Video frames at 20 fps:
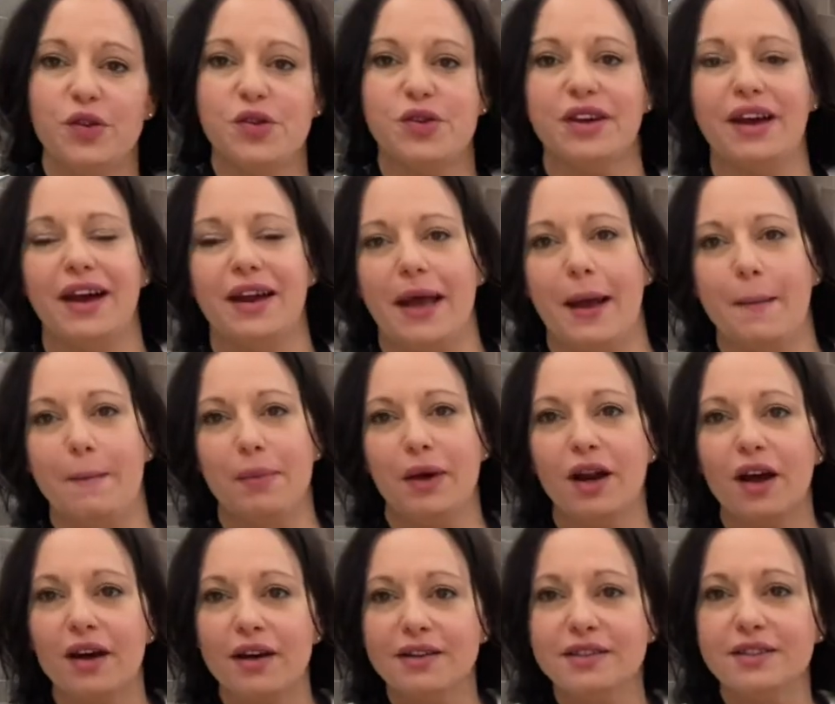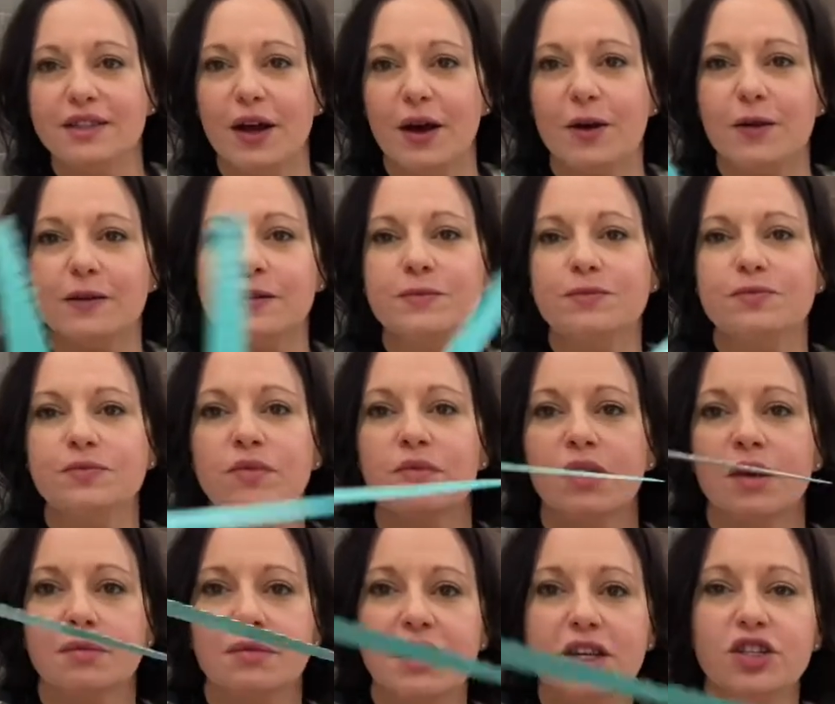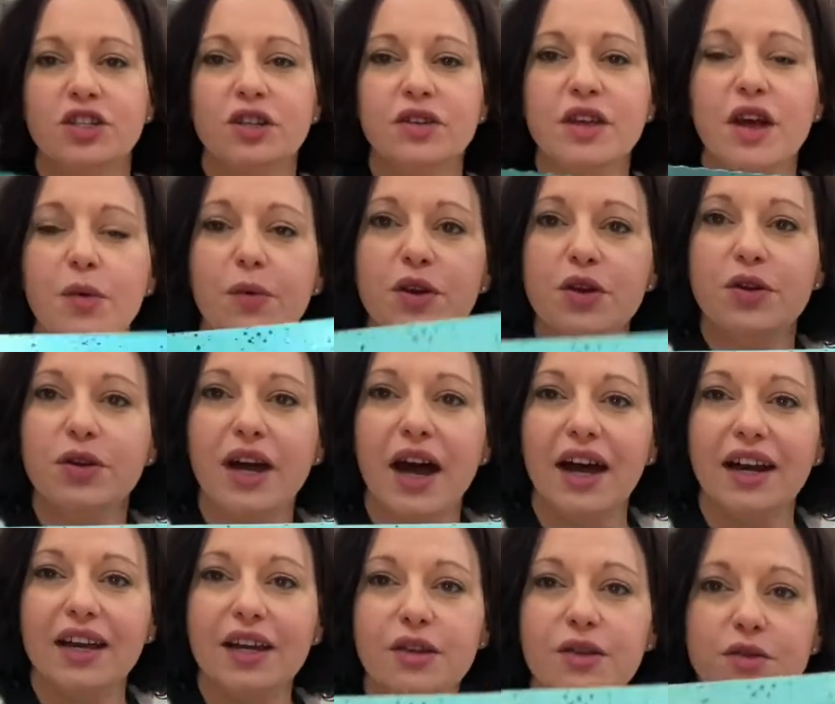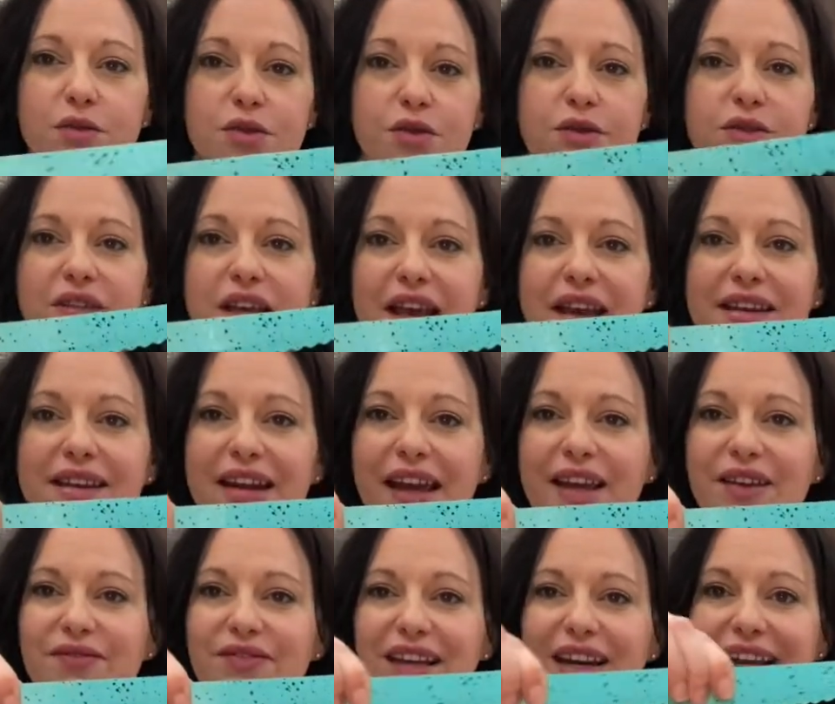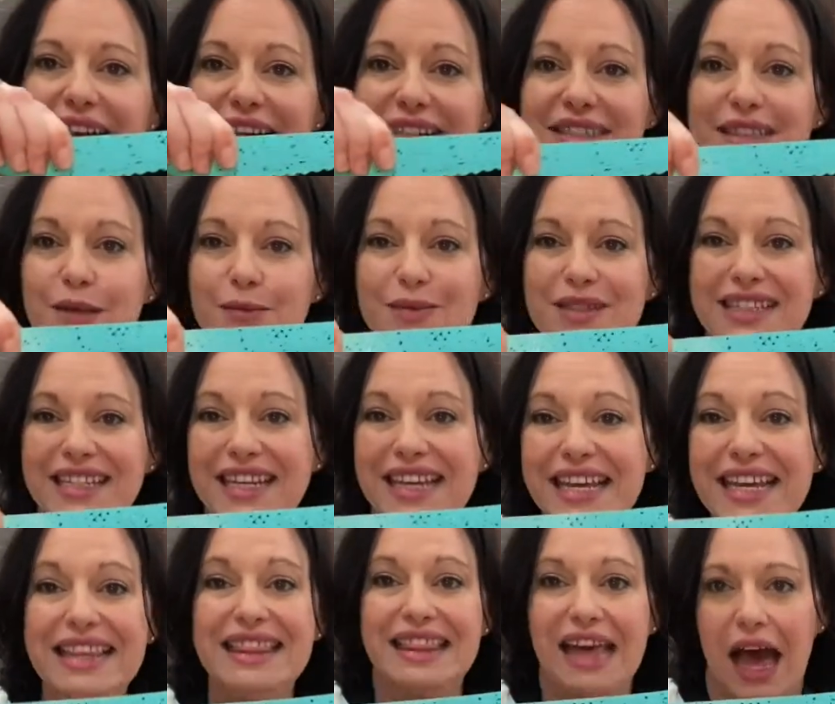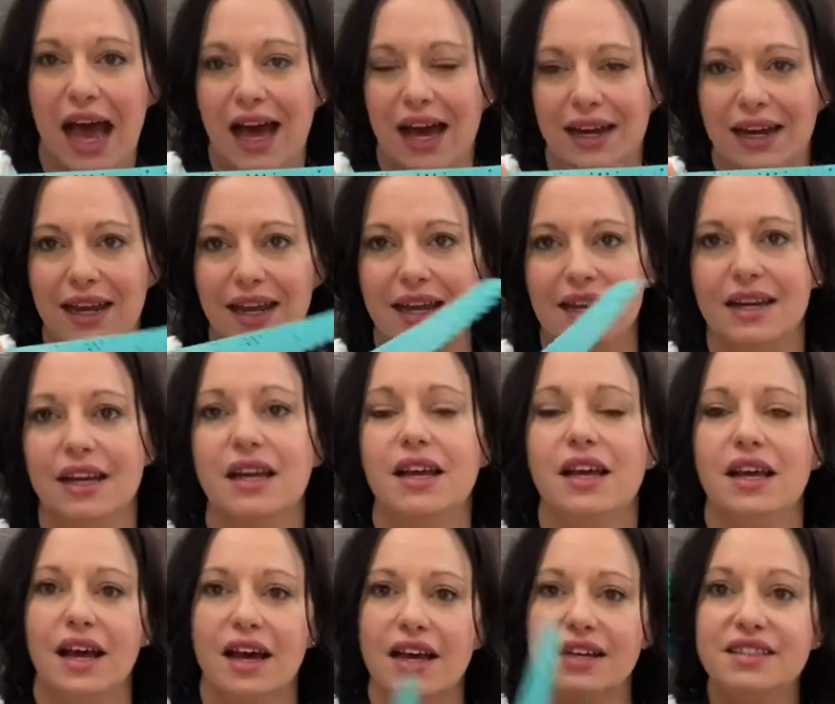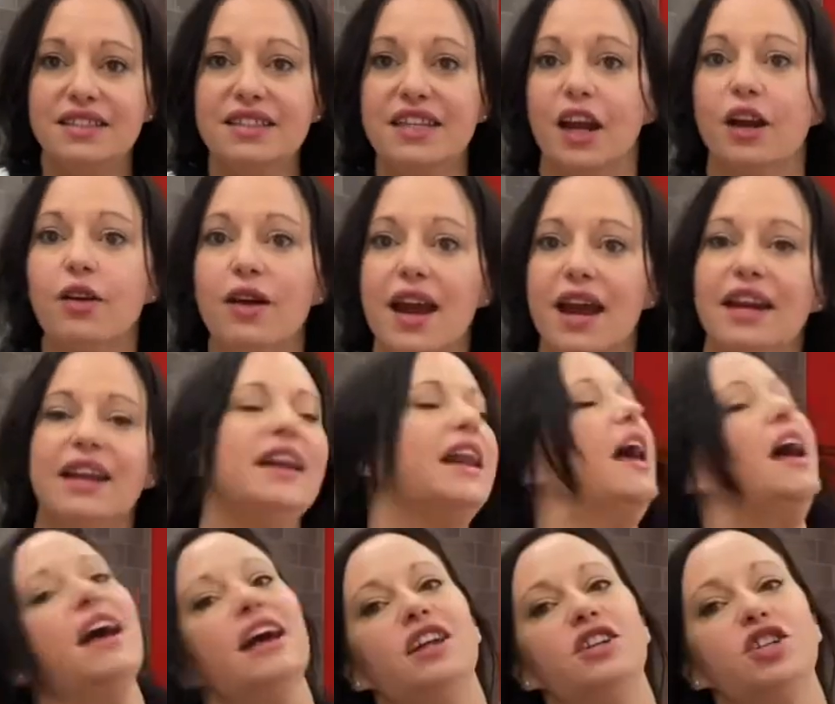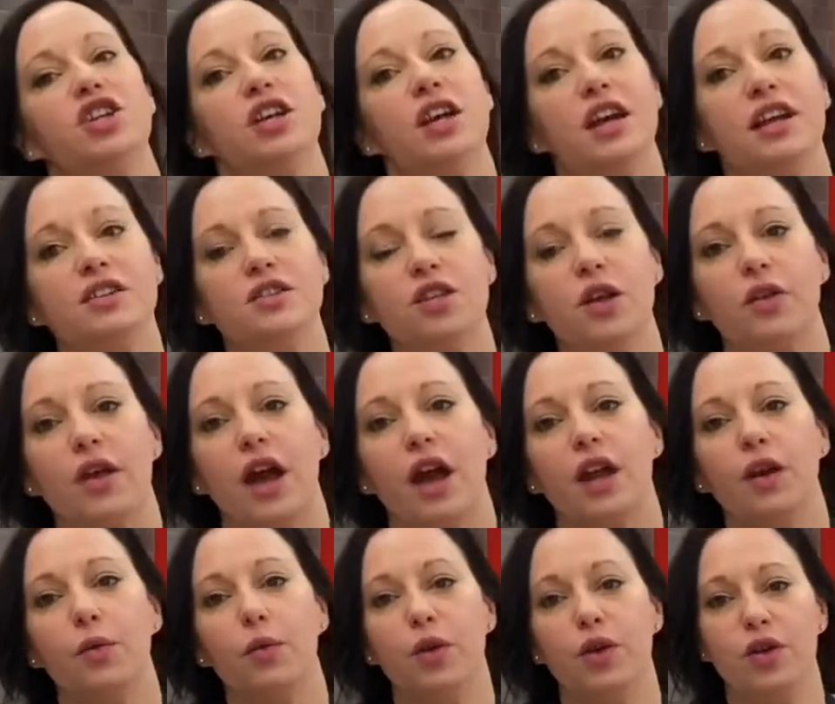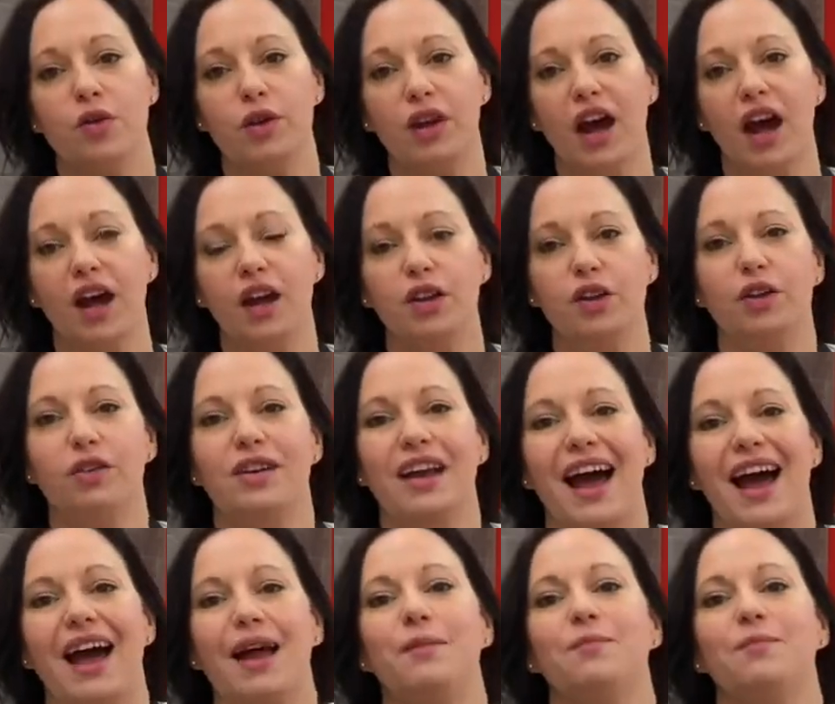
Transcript: cut it, but also make sure that when you cut it, you use a knife that has some teeth on it, a serrated edge, and so that when you cut, you're not